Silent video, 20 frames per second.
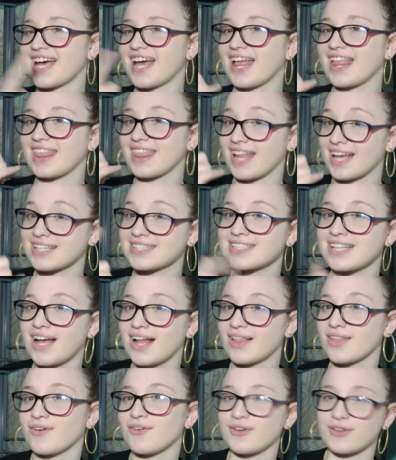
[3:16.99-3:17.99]
That's not
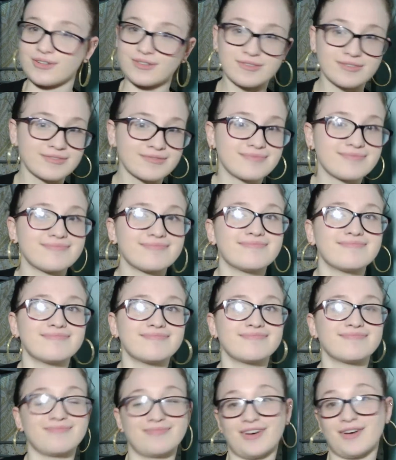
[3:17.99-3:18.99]
loyal.
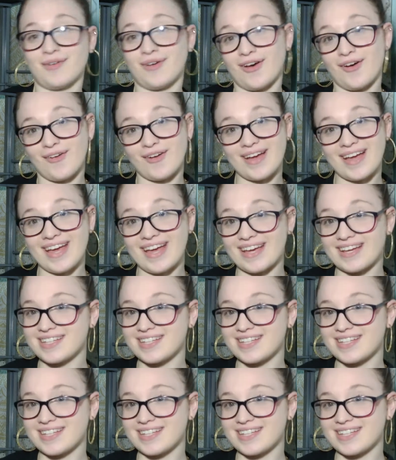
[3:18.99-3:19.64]
Well, okay.